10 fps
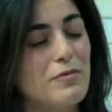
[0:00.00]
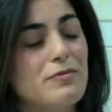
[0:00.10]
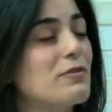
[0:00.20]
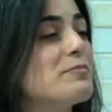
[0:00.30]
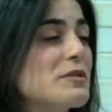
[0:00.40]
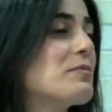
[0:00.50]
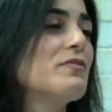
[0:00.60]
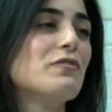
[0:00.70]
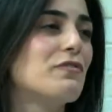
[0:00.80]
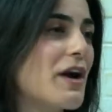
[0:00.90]
from some of
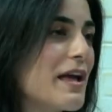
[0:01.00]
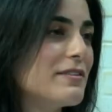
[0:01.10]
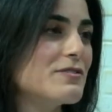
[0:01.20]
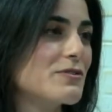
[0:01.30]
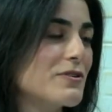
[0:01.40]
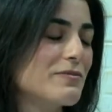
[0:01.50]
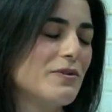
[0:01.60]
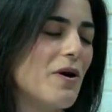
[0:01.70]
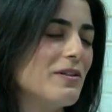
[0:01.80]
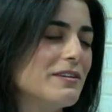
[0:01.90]
your friends or
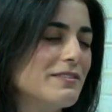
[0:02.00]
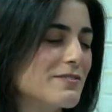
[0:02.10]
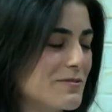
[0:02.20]
colleagues.